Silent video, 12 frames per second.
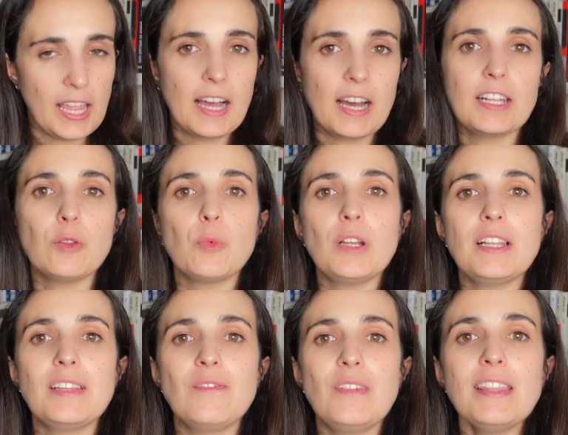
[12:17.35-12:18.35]
and it will
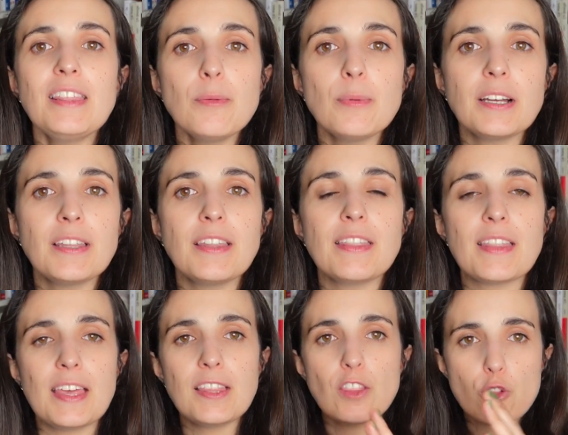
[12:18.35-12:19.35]
be divided
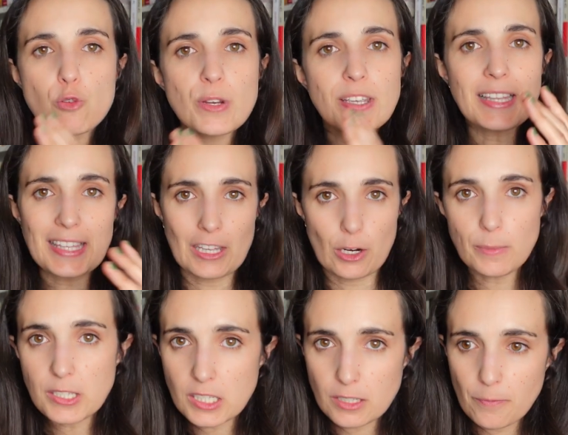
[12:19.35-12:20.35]
in 3
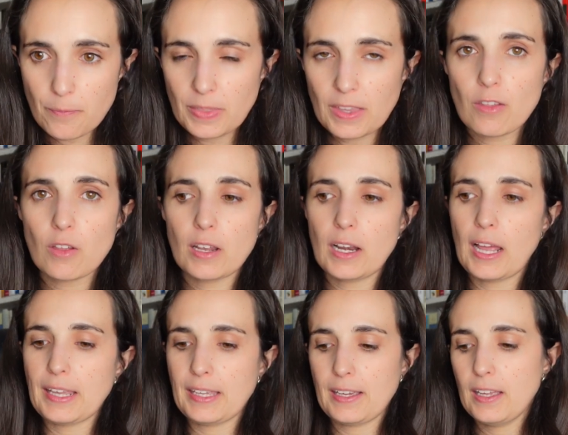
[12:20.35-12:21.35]
terms,
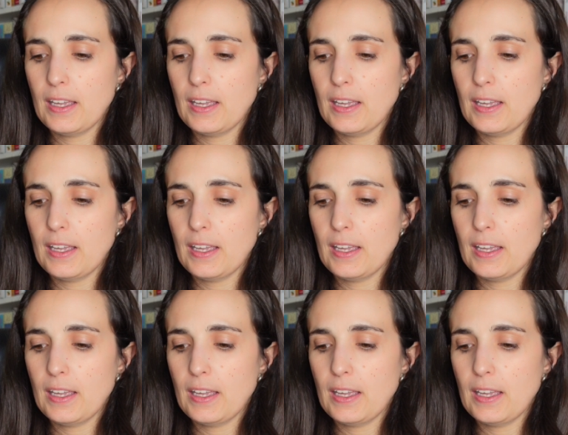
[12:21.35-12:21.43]
like